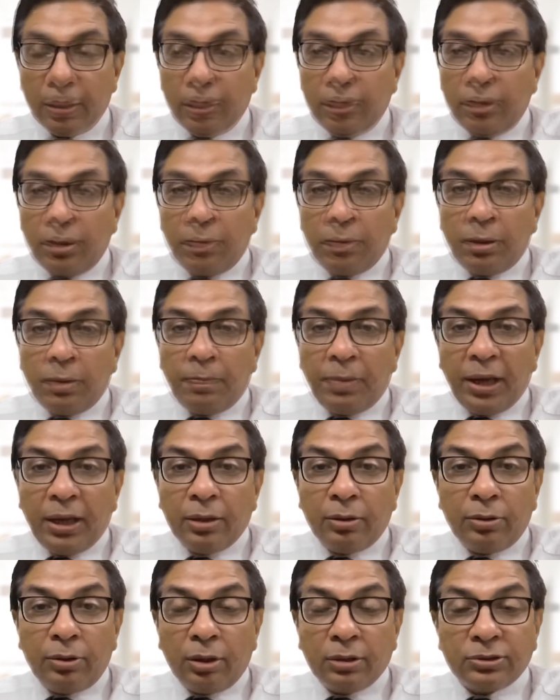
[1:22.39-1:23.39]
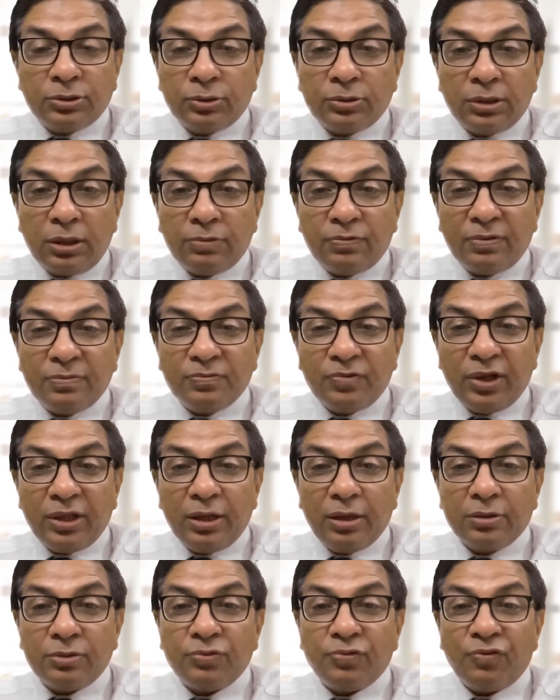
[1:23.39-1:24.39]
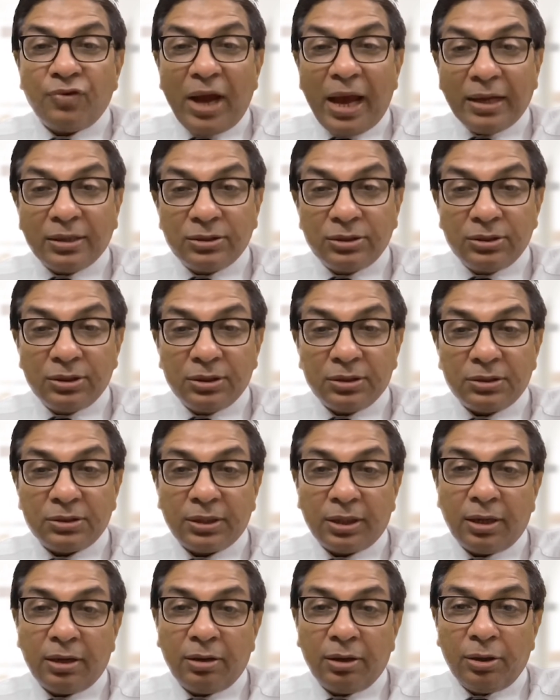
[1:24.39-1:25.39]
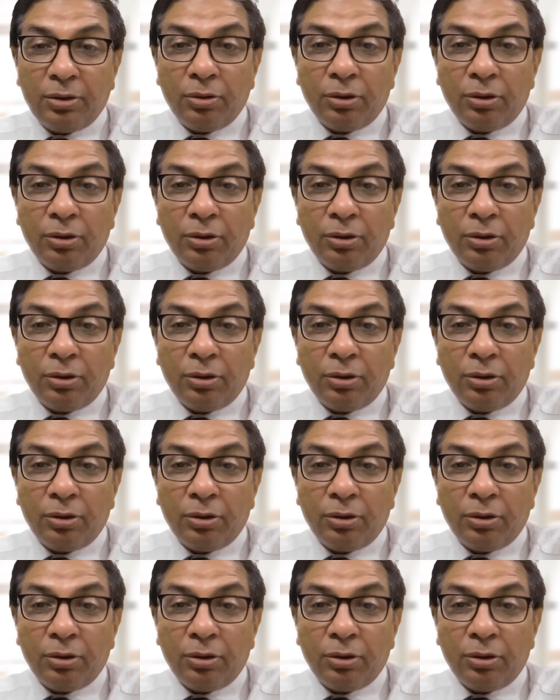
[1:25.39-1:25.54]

The pain could also result from various fractures secondary